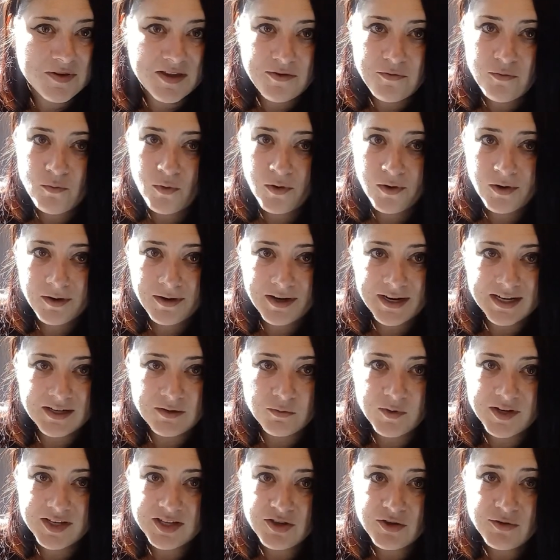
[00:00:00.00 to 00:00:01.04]
be worried
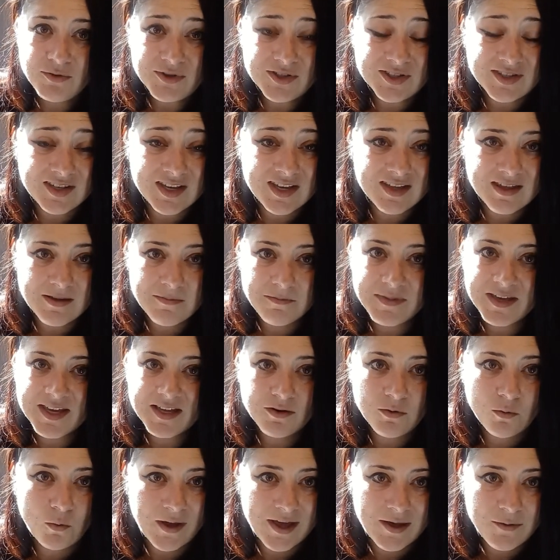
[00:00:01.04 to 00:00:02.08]
when you see them get
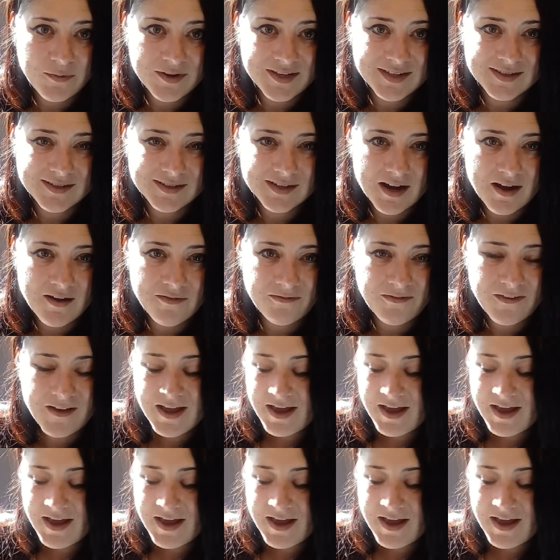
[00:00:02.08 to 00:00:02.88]
away with stuff,